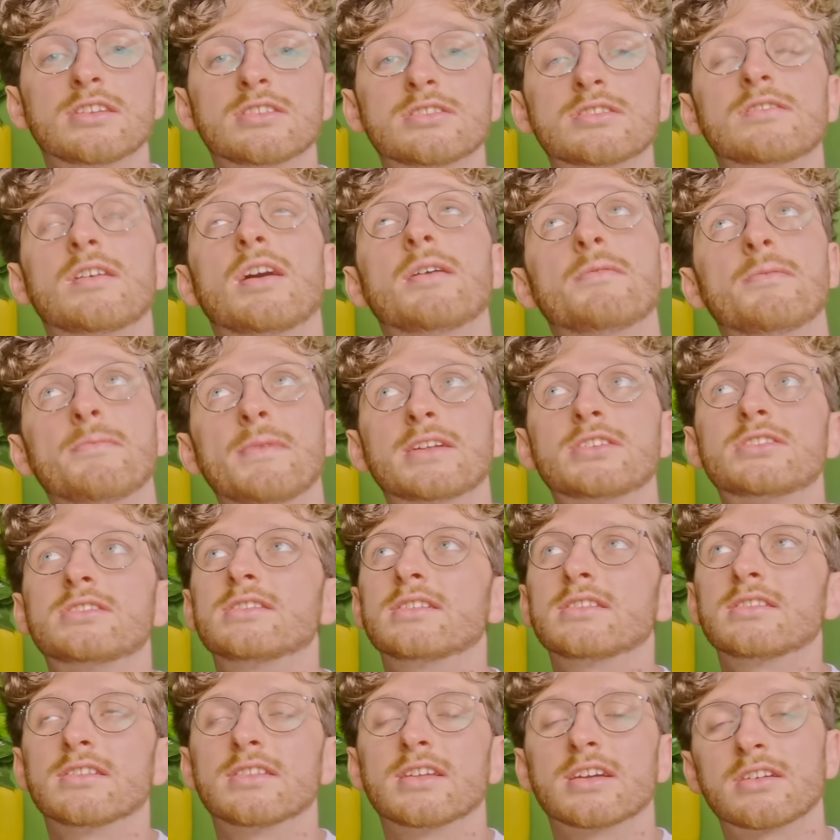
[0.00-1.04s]
So I'm
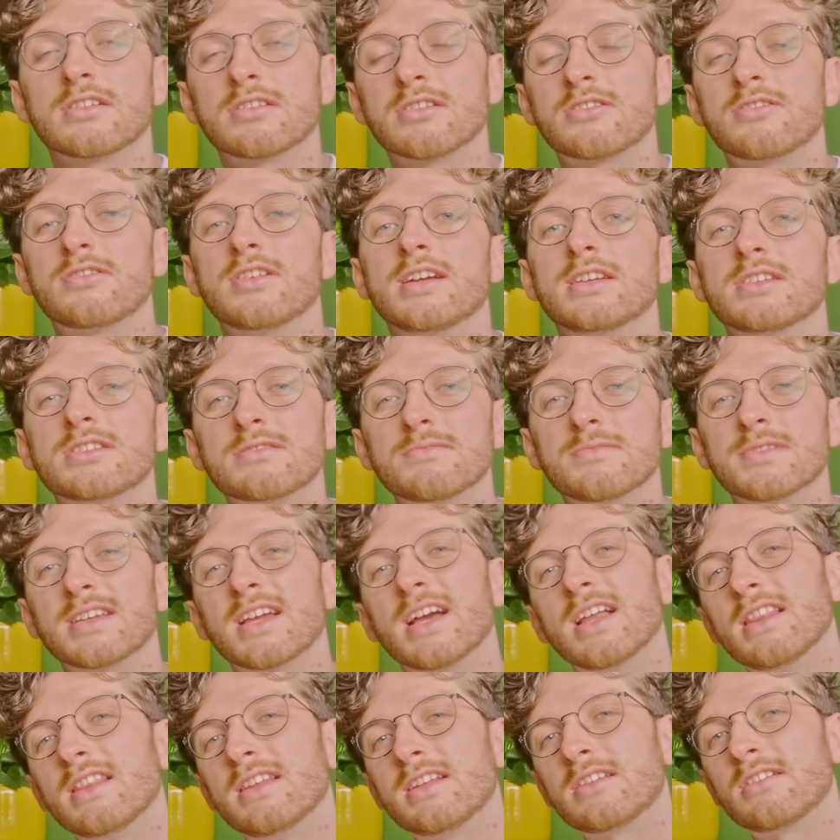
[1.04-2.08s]
imagining that they're going to create something
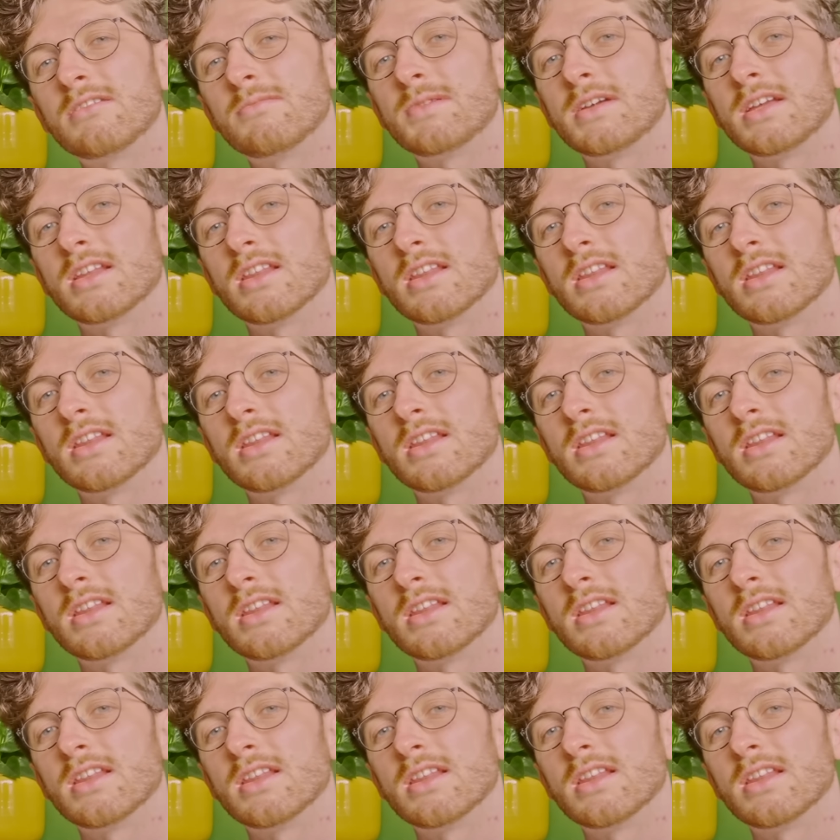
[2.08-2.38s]
a little bit